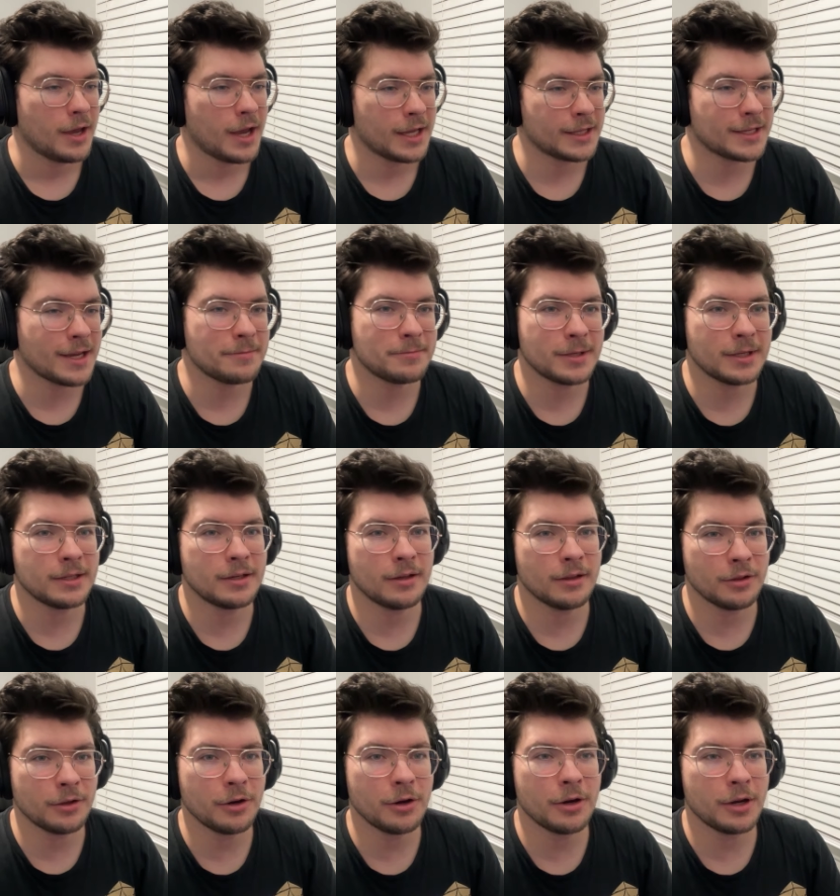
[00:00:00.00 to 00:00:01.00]
I typed in
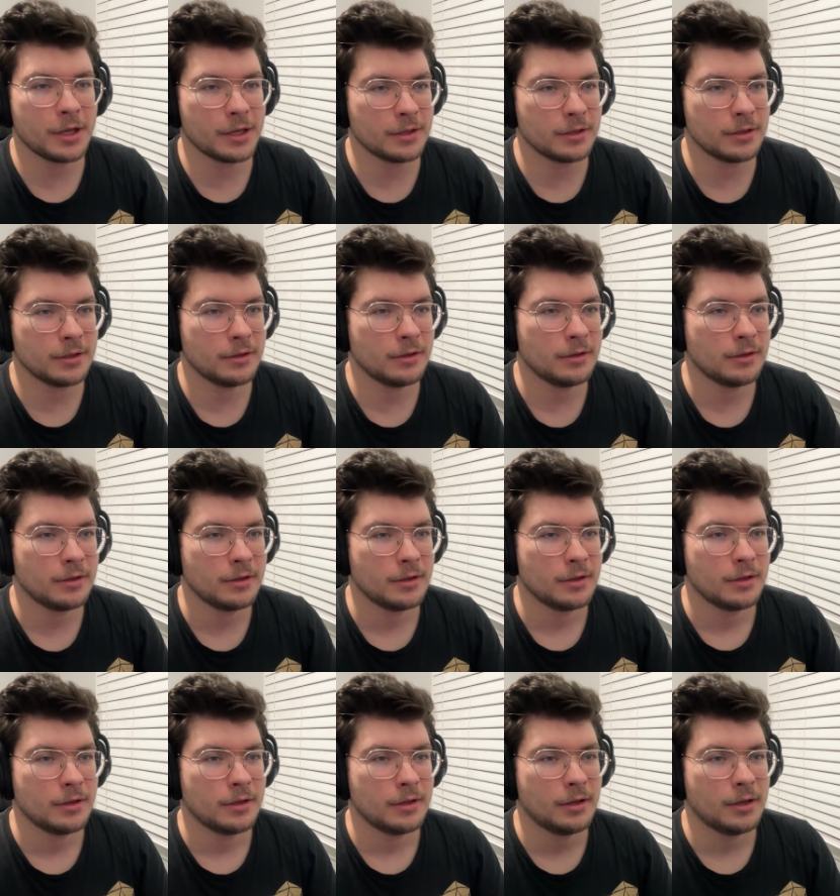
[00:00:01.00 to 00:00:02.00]
Illyrian
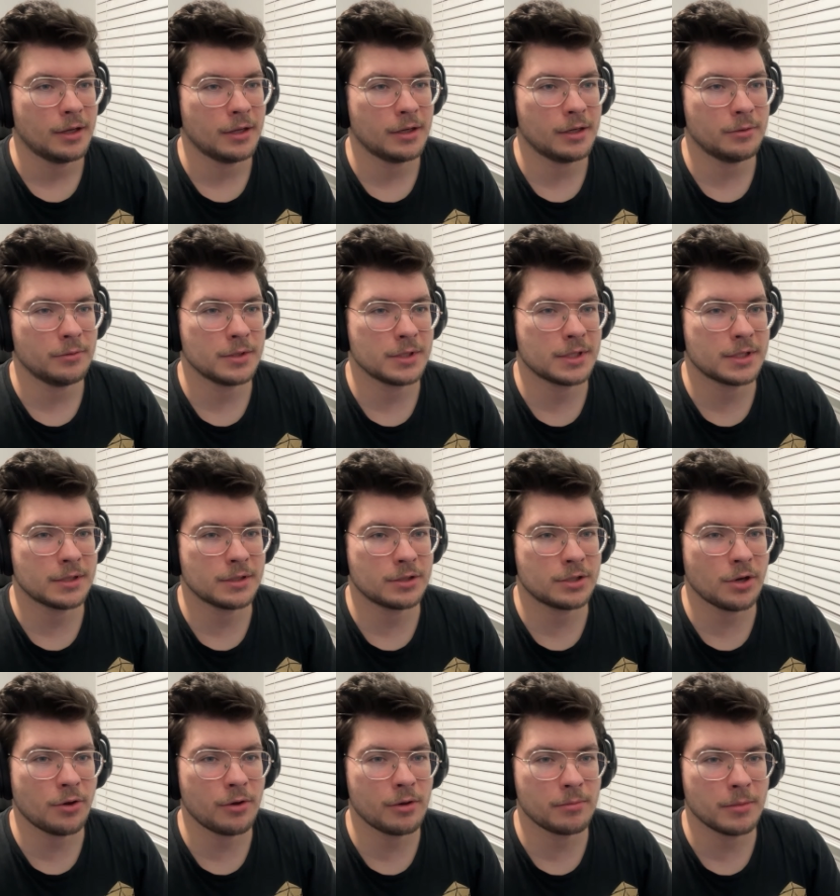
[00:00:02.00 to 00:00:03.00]
and it was
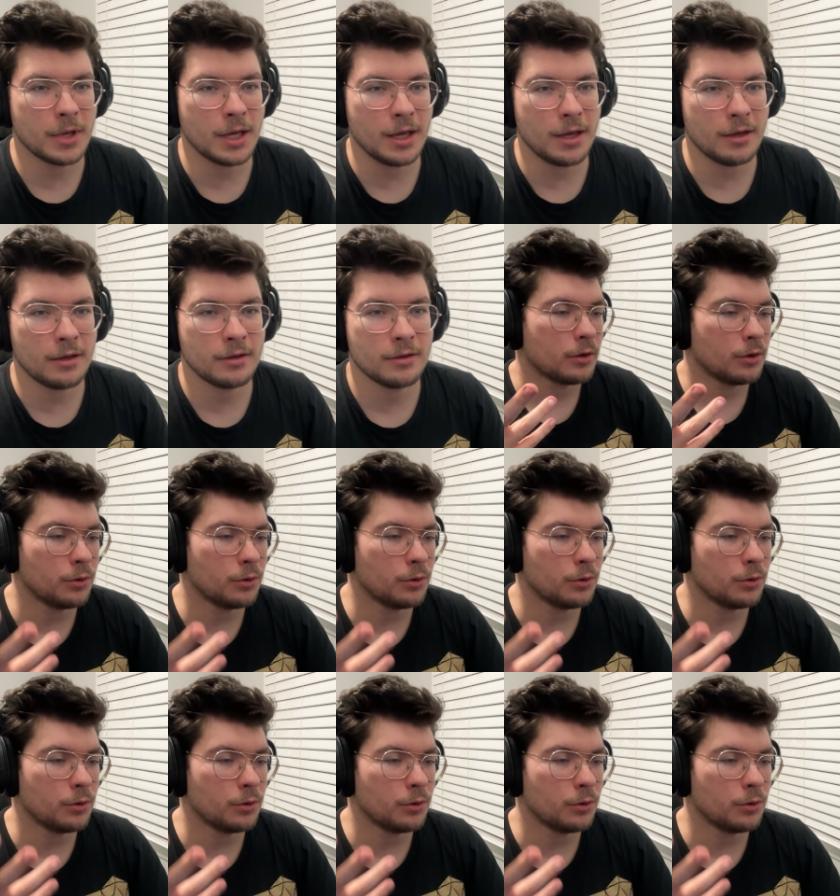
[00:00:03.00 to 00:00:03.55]
showing me